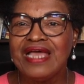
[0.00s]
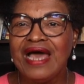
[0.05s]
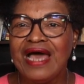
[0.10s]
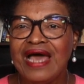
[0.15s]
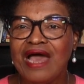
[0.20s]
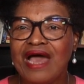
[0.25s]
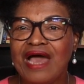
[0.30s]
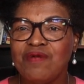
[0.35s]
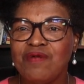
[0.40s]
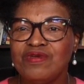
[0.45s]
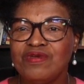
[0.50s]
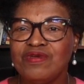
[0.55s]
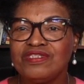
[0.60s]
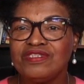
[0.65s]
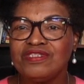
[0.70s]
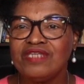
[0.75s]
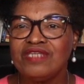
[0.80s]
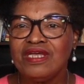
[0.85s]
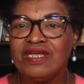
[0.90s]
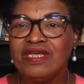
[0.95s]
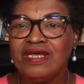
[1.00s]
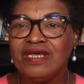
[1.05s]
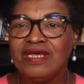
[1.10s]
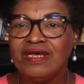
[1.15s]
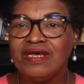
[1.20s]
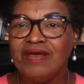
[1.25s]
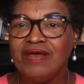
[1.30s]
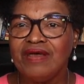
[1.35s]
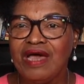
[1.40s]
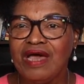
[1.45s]
I was
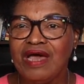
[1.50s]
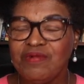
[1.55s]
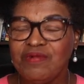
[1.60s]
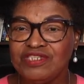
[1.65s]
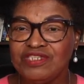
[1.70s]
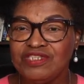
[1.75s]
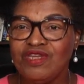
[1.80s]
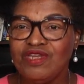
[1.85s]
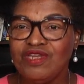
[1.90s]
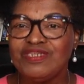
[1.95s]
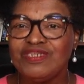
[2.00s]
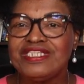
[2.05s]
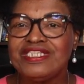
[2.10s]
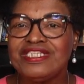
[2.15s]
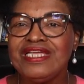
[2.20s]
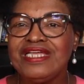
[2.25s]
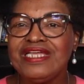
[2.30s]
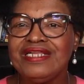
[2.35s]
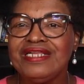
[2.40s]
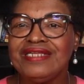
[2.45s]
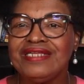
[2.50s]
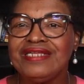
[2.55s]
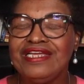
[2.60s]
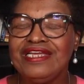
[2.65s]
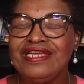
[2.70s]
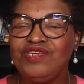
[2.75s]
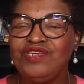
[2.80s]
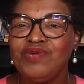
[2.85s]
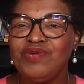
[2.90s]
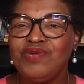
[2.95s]
now skilled
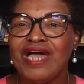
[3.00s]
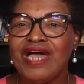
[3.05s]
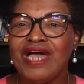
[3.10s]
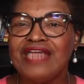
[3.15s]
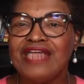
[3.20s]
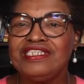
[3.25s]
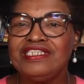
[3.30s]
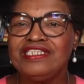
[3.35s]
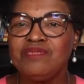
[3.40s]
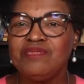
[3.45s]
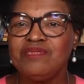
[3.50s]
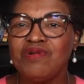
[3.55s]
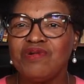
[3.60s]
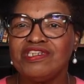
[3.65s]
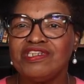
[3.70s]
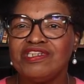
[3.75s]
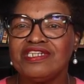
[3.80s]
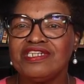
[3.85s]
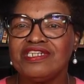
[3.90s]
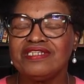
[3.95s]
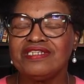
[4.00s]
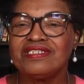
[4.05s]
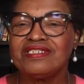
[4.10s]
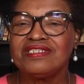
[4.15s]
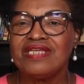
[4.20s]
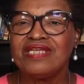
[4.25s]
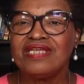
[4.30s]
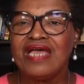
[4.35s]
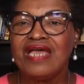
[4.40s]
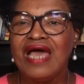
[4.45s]
in doing IT projects.
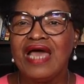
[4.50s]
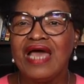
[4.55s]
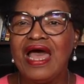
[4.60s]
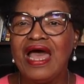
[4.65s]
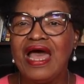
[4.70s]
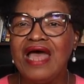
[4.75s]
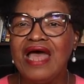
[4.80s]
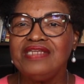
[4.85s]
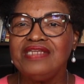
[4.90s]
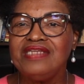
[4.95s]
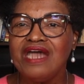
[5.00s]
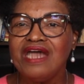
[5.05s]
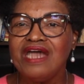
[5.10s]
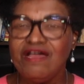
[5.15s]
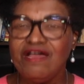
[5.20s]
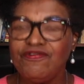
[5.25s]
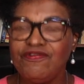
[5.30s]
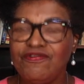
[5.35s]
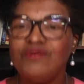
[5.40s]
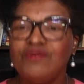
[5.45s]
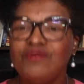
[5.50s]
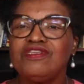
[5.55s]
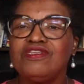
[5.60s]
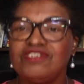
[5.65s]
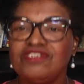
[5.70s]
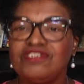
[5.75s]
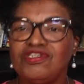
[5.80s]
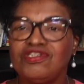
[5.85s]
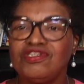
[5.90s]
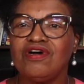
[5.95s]
And I found
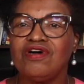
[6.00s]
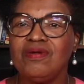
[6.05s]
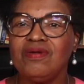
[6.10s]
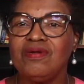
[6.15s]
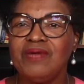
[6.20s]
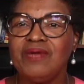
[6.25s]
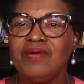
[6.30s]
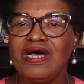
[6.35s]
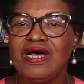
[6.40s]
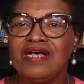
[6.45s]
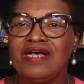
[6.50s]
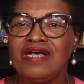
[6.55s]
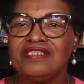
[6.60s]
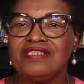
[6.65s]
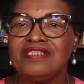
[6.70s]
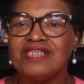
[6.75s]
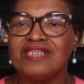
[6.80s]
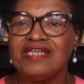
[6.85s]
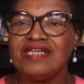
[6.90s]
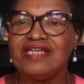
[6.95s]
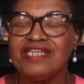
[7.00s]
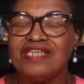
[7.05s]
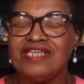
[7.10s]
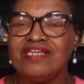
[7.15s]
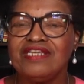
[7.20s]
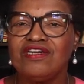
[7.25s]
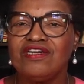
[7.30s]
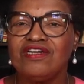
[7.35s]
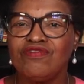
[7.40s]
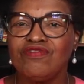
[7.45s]
this job as a
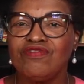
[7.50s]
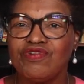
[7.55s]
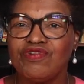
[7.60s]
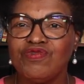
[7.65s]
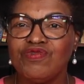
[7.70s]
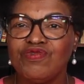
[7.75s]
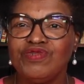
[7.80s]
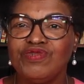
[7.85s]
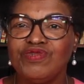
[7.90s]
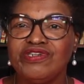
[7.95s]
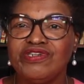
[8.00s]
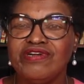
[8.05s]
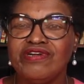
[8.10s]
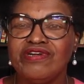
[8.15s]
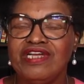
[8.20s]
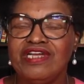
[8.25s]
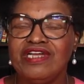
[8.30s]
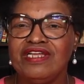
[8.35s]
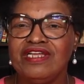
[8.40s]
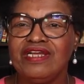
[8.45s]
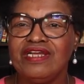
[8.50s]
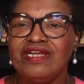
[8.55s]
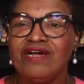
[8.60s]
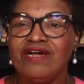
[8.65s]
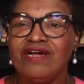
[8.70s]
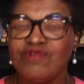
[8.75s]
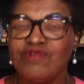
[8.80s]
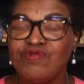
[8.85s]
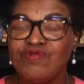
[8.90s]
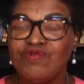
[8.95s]
technical recruiter in a
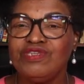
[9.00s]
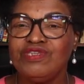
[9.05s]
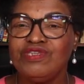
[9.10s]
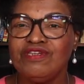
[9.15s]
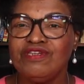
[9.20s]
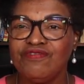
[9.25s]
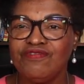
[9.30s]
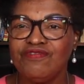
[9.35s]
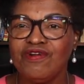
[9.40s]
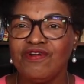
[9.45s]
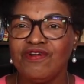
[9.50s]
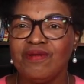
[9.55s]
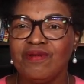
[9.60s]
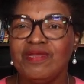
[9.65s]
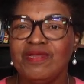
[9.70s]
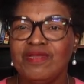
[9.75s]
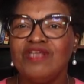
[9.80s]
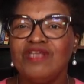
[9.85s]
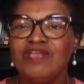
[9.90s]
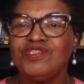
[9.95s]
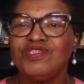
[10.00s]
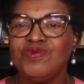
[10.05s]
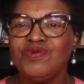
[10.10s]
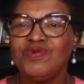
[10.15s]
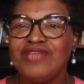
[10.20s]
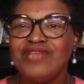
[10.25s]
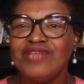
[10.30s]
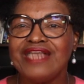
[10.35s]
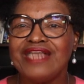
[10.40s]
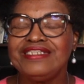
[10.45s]
recruiting firm. So
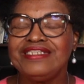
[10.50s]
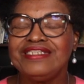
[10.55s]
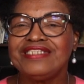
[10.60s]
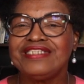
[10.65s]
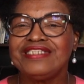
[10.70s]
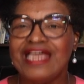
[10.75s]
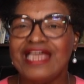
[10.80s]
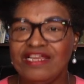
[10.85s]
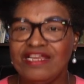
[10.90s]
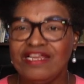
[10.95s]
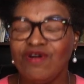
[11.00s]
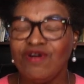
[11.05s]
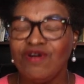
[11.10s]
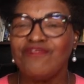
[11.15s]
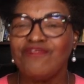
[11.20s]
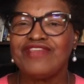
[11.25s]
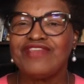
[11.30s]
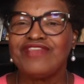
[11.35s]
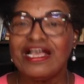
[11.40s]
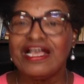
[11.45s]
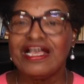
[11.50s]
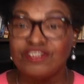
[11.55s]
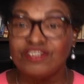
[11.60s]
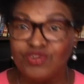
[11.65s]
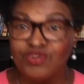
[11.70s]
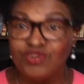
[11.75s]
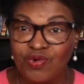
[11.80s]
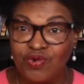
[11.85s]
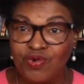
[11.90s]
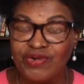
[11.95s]
that is the end of that
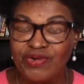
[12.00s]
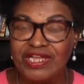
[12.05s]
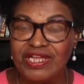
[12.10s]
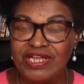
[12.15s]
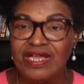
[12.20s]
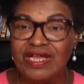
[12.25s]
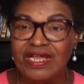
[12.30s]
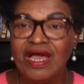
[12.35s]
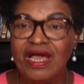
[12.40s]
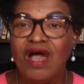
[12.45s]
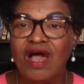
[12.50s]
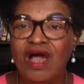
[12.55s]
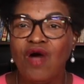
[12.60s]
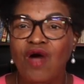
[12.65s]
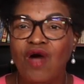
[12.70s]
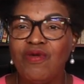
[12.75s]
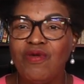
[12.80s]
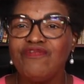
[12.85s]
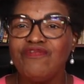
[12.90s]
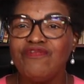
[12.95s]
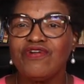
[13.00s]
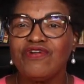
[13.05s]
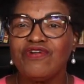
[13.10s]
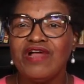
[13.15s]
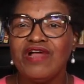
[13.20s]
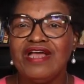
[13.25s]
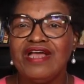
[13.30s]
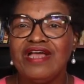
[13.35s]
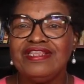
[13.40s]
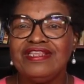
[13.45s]
story. However,
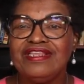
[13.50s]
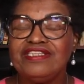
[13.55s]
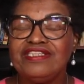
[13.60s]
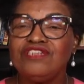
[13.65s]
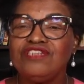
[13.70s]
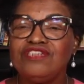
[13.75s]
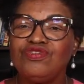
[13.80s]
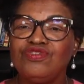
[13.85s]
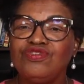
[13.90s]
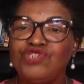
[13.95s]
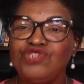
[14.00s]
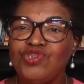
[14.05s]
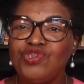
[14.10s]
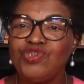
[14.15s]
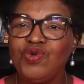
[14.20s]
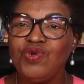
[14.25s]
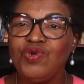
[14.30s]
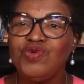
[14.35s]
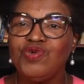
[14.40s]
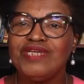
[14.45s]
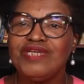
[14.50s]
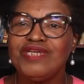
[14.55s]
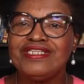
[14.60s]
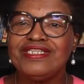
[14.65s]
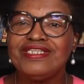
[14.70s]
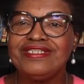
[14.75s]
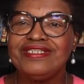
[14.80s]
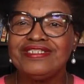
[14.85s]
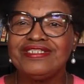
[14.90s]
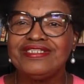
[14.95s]
this is to show you that
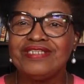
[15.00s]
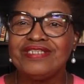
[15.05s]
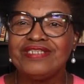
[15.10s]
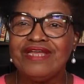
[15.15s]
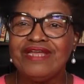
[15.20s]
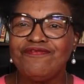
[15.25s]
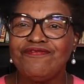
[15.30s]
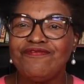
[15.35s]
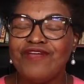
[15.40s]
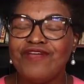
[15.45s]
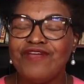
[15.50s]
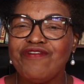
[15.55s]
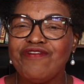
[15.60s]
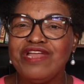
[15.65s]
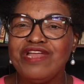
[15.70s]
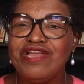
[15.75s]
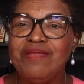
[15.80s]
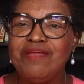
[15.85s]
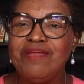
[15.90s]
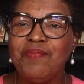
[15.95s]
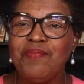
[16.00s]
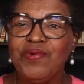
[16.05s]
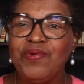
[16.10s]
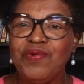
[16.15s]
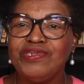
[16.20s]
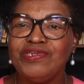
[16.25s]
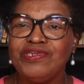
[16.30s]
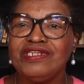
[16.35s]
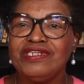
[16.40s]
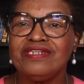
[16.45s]
it is very
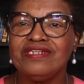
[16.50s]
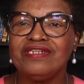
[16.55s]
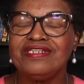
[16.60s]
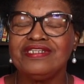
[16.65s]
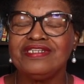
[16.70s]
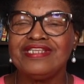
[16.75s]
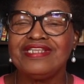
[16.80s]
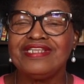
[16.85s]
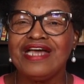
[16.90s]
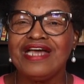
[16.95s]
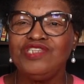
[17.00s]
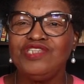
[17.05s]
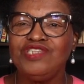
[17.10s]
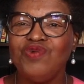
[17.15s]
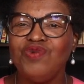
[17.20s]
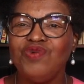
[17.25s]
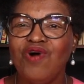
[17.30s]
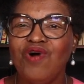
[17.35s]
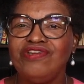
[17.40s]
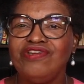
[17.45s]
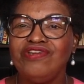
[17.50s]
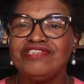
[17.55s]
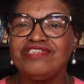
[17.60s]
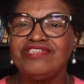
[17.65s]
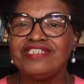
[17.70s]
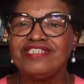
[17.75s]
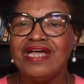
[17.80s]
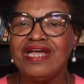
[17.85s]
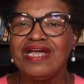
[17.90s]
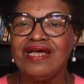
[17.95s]
important that you
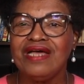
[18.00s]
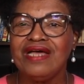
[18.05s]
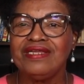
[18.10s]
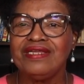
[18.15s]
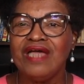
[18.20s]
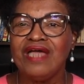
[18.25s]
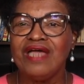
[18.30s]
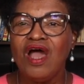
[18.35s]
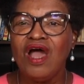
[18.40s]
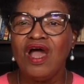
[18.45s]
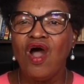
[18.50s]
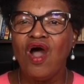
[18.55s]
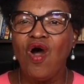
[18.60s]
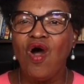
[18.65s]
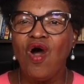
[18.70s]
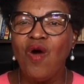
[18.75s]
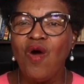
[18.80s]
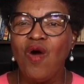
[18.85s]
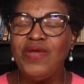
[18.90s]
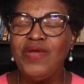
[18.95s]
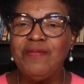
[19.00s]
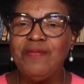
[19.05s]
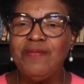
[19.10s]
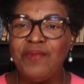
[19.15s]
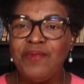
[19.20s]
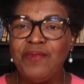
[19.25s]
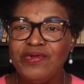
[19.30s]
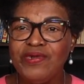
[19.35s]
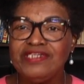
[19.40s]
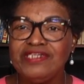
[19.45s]
understand how
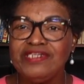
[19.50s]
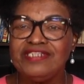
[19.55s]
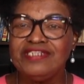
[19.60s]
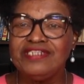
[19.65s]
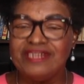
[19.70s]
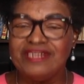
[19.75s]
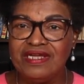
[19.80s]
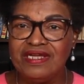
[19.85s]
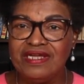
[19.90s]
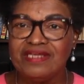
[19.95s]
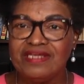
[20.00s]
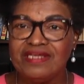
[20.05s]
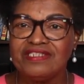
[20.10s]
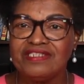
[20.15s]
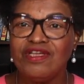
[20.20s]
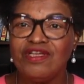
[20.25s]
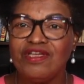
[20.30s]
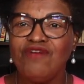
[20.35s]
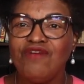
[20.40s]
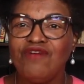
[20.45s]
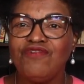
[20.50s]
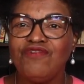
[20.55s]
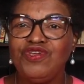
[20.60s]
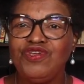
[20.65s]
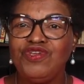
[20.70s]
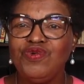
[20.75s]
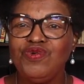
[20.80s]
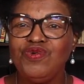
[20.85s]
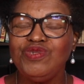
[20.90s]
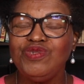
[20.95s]
important it is for
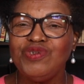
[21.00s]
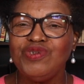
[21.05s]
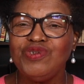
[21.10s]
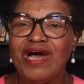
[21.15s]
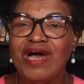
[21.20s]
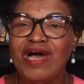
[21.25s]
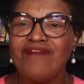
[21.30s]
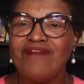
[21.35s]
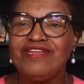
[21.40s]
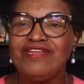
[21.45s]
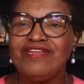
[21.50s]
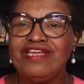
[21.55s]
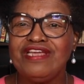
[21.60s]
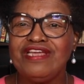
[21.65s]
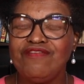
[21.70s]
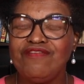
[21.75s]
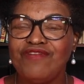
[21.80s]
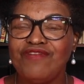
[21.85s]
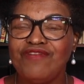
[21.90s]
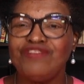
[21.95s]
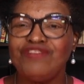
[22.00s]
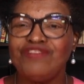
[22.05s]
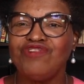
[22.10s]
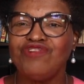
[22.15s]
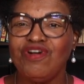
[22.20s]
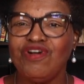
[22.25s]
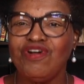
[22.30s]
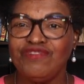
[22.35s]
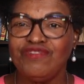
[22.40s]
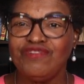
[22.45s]
you to have an inventory
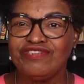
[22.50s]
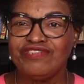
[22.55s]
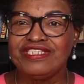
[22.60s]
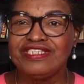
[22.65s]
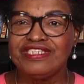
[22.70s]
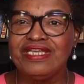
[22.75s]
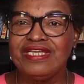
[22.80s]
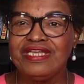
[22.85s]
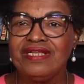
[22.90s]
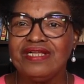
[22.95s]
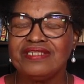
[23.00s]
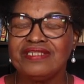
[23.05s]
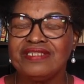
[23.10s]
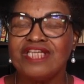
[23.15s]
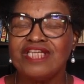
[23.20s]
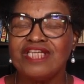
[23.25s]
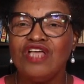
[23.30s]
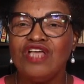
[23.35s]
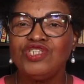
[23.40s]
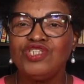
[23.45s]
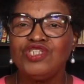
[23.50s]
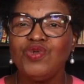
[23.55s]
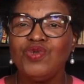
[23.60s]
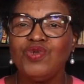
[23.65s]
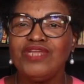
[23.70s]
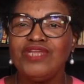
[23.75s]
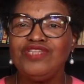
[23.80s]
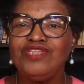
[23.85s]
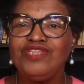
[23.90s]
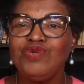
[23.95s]
of your skills so
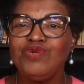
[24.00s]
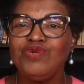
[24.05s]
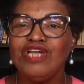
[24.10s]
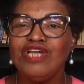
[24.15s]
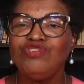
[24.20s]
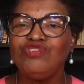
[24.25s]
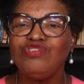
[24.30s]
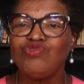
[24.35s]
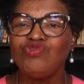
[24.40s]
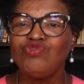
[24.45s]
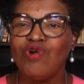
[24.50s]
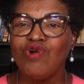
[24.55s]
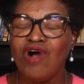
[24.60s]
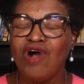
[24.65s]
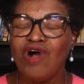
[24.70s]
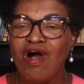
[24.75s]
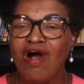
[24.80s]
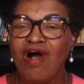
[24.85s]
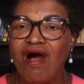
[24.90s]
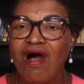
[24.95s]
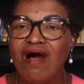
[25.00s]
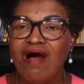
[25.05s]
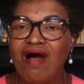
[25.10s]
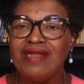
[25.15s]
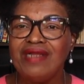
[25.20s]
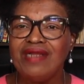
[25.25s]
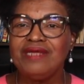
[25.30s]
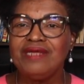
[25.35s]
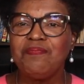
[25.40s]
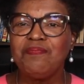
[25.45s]
that you can draw
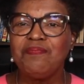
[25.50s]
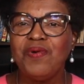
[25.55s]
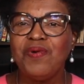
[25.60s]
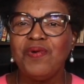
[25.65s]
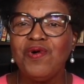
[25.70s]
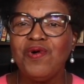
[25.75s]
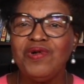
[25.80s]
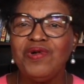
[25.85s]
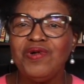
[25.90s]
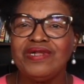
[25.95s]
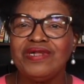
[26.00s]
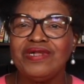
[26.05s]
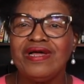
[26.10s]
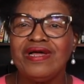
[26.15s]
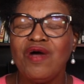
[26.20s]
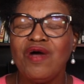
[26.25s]
on and pull